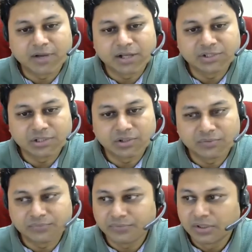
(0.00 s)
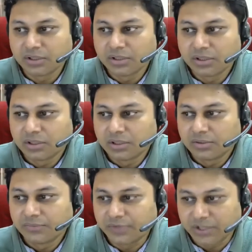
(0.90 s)
function of
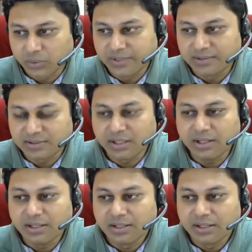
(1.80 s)
frequency,